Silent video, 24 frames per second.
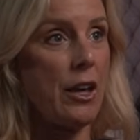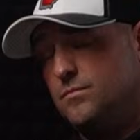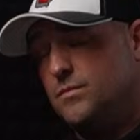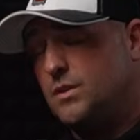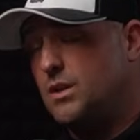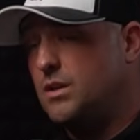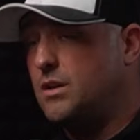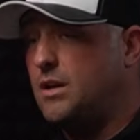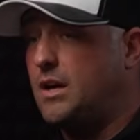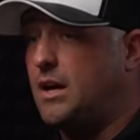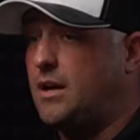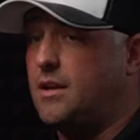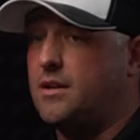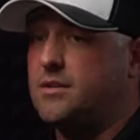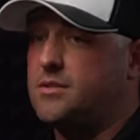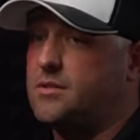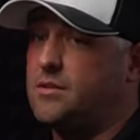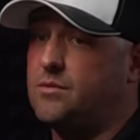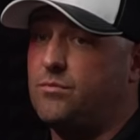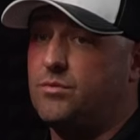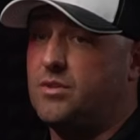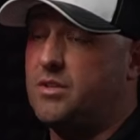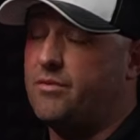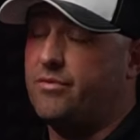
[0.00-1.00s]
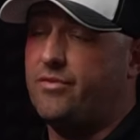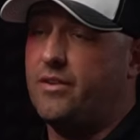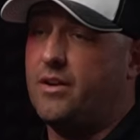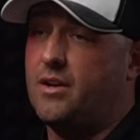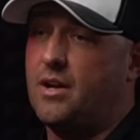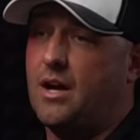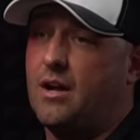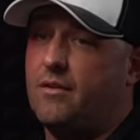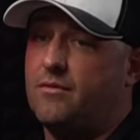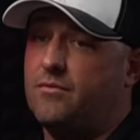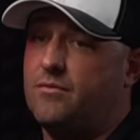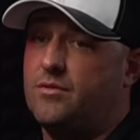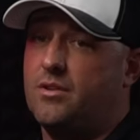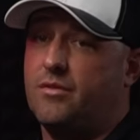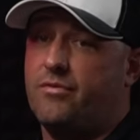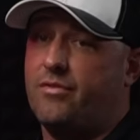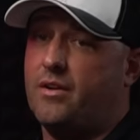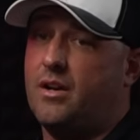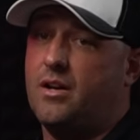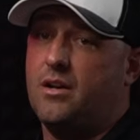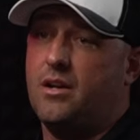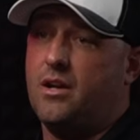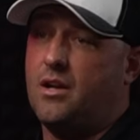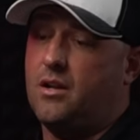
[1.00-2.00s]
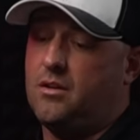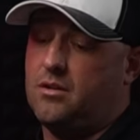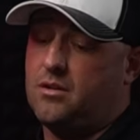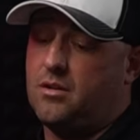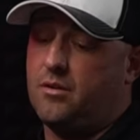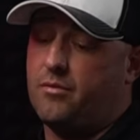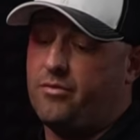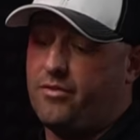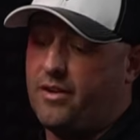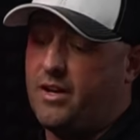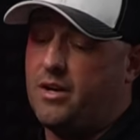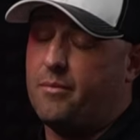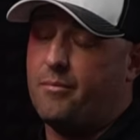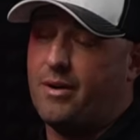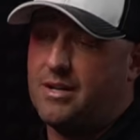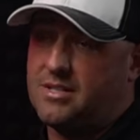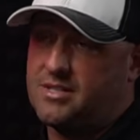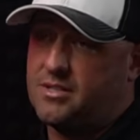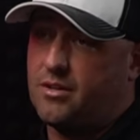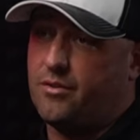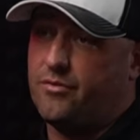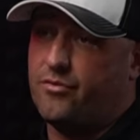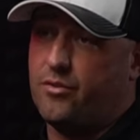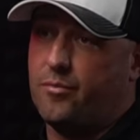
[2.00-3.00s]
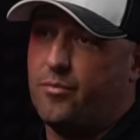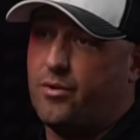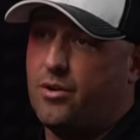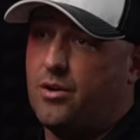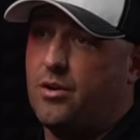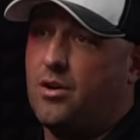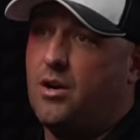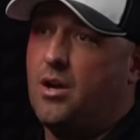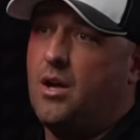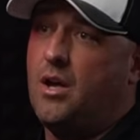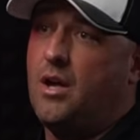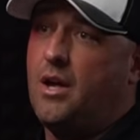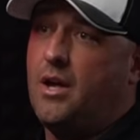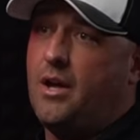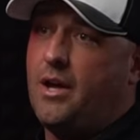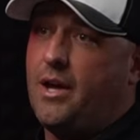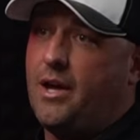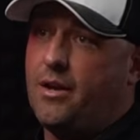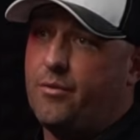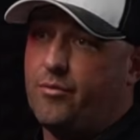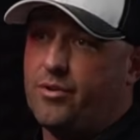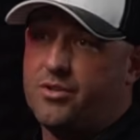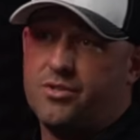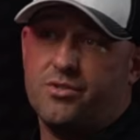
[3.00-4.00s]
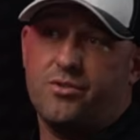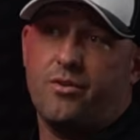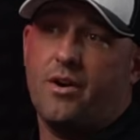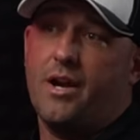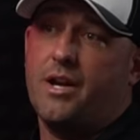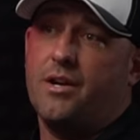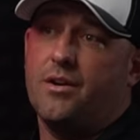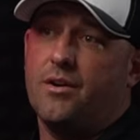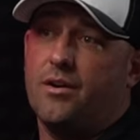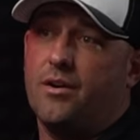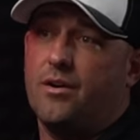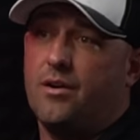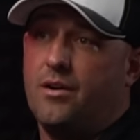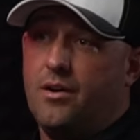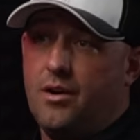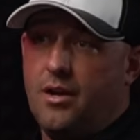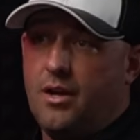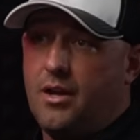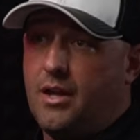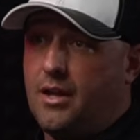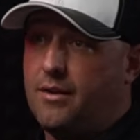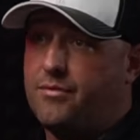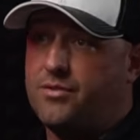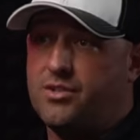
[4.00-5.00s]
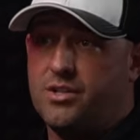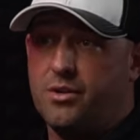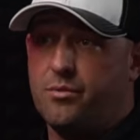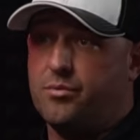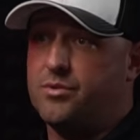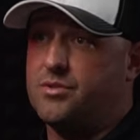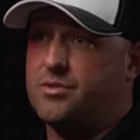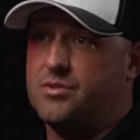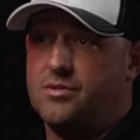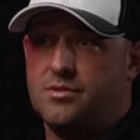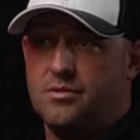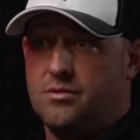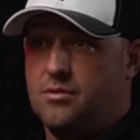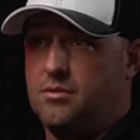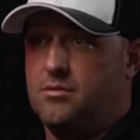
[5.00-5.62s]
you. Yeah, defend, I defend, defended myself from her and restrained her if she was